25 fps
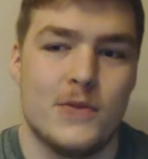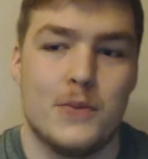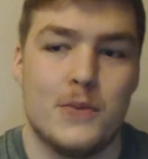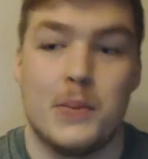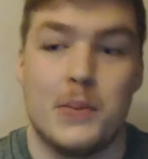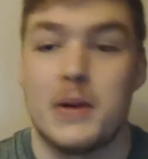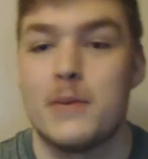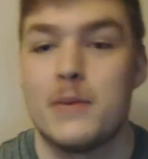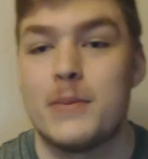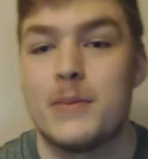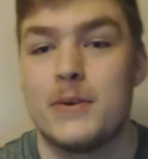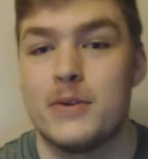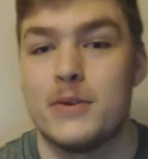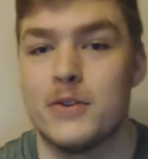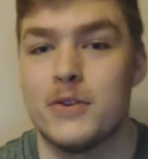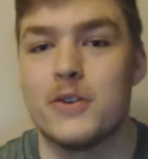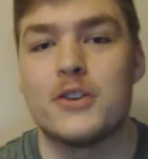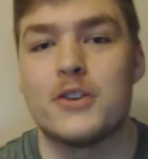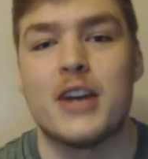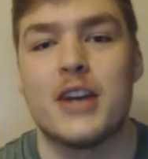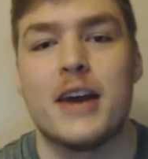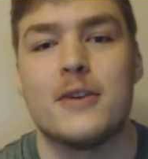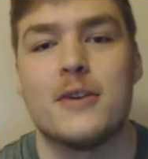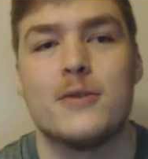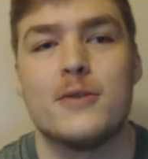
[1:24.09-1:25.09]
the people on the
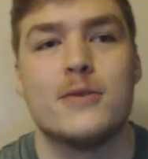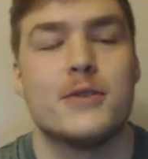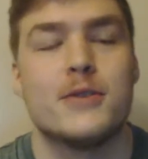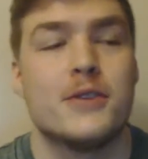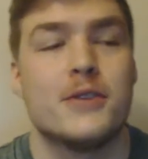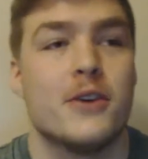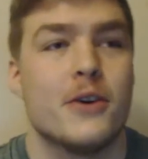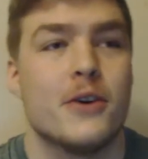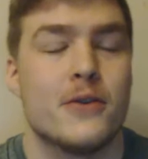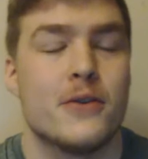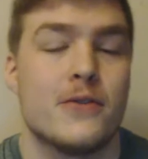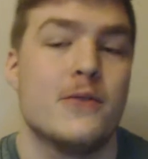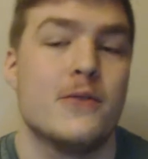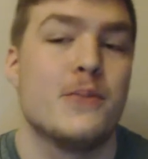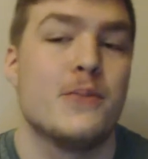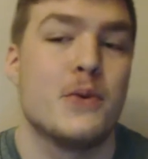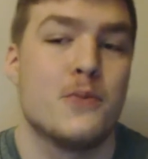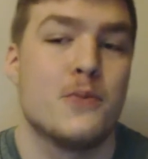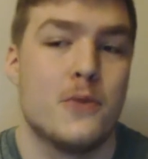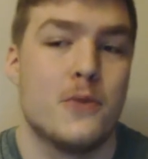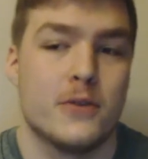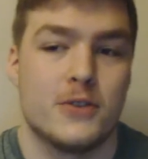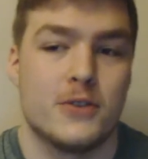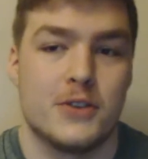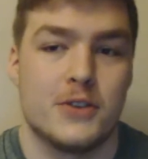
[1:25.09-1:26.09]
channel, you know, if they've
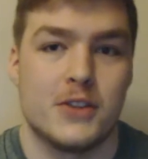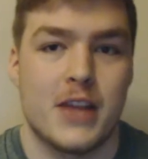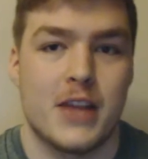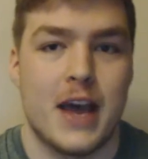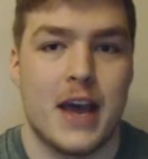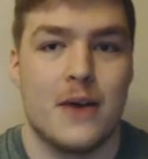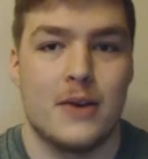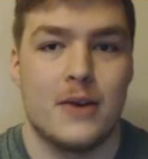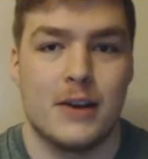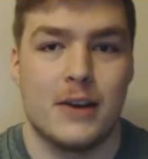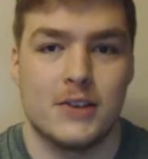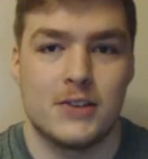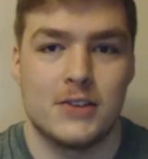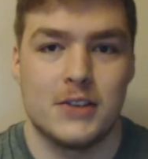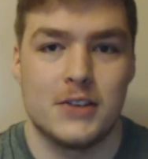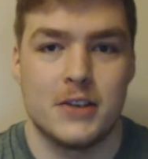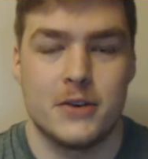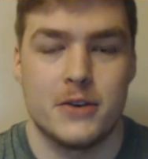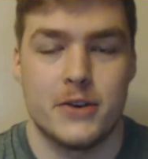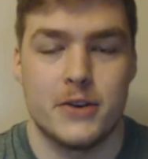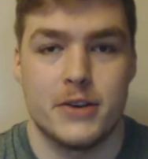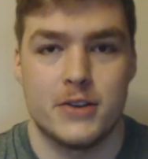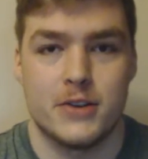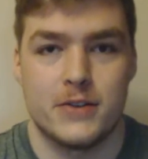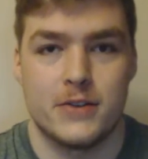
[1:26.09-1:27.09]
been watching the Outlast
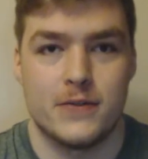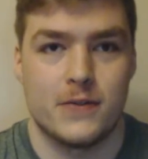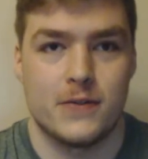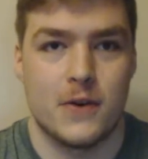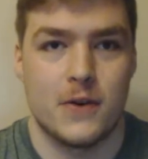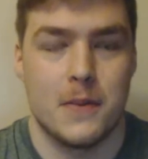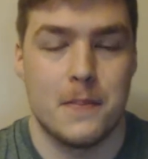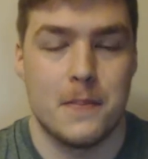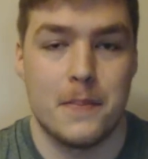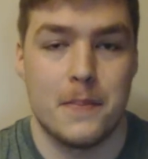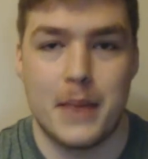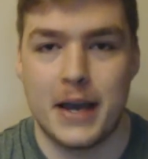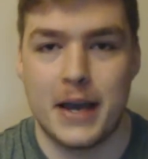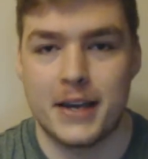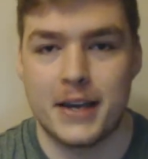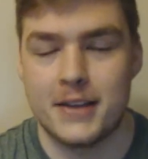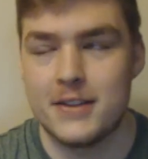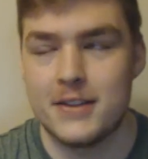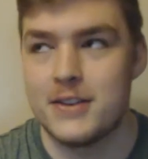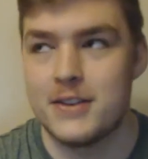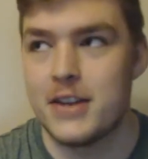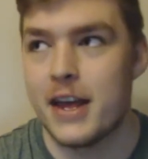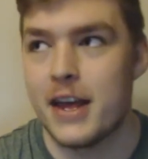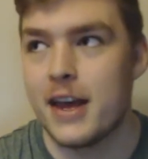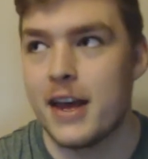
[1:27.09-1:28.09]
series from back
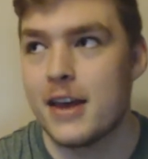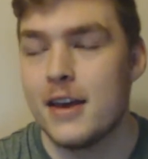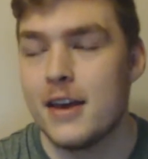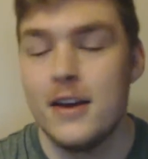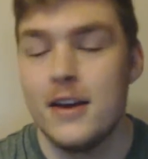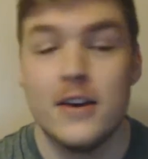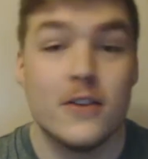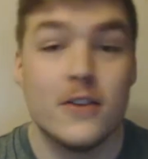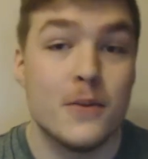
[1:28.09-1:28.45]
in the day,